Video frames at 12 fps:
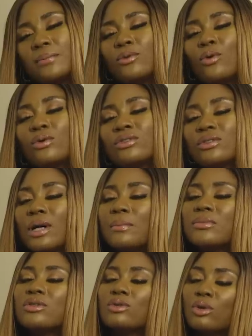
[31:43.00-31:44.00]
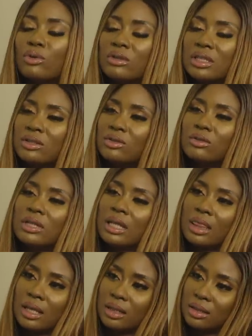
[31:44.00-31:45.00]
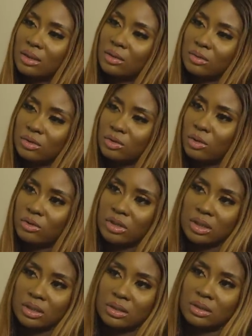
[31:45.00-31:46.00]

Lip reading: it's no, not cool it's, now. I'm sorry. It's not like that now. I'm sorry.